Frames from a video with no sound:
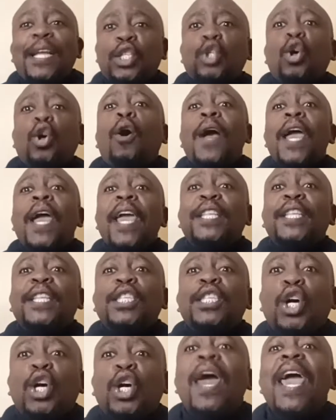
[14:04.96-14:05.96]
So it's
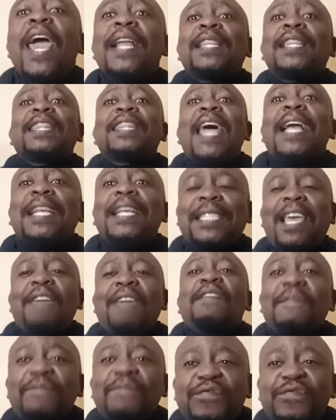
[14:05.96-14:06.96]
great
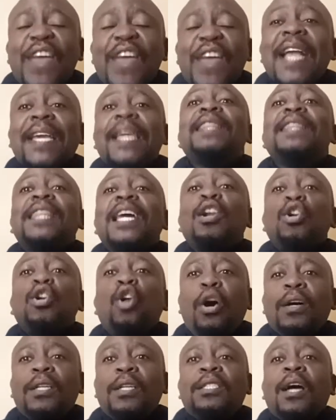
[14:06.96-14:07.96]
thanksgiving, thanking the
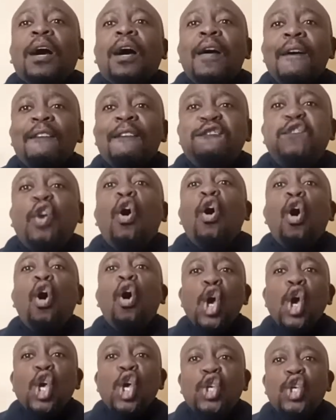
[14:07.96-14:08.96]
Lord
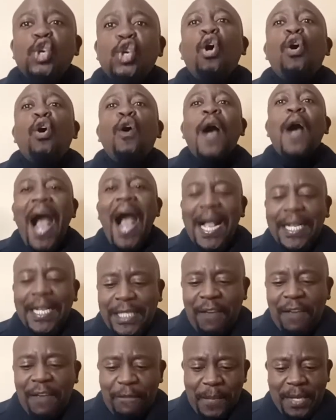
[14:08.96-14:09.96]
for your
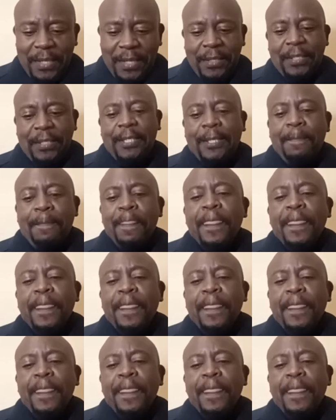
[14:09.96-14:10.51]
achievements.